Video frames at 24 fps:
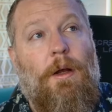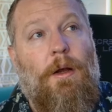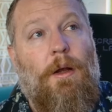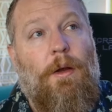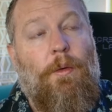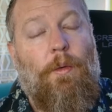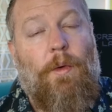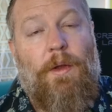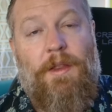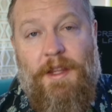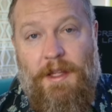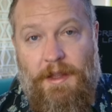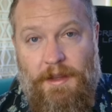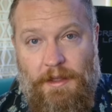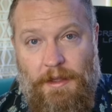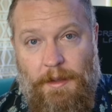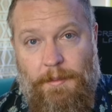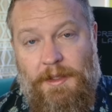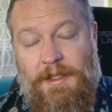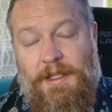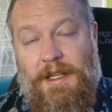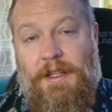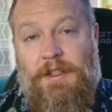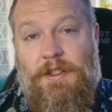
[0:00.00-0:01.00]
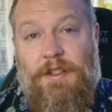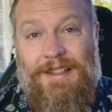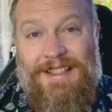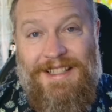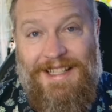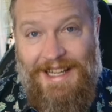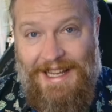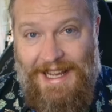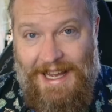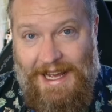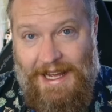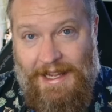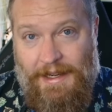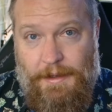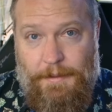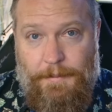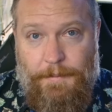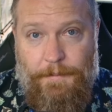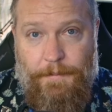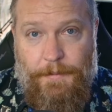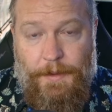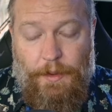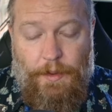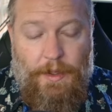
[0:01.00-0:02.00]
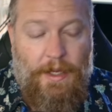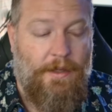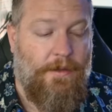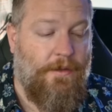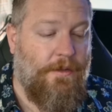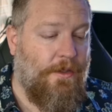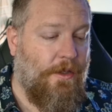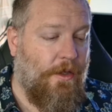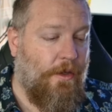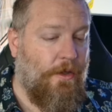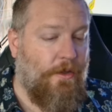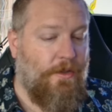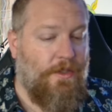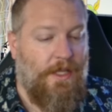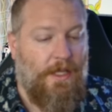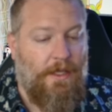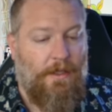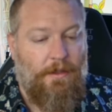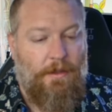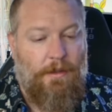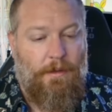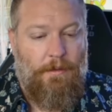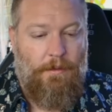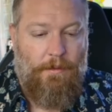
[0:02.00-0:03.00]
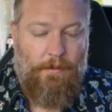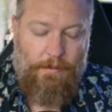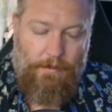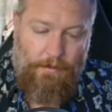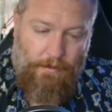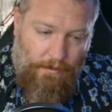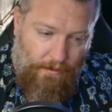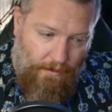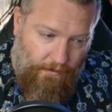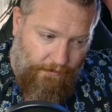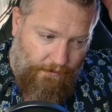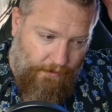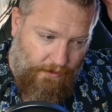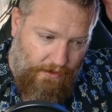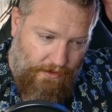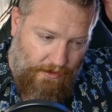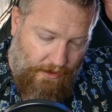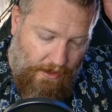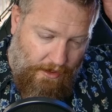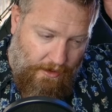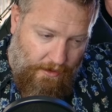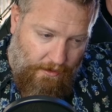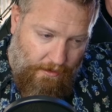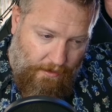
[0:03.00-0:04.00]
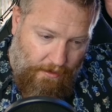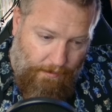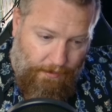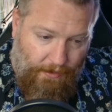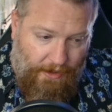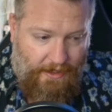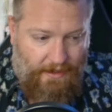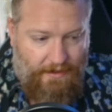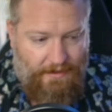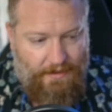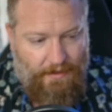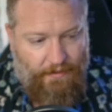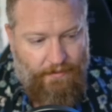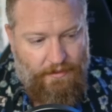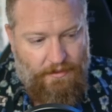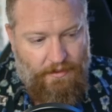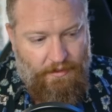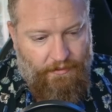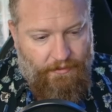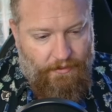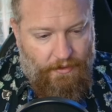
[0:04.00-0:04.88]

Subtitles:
within the limitations he had. Okay, so you take the first law. The Blade itself is the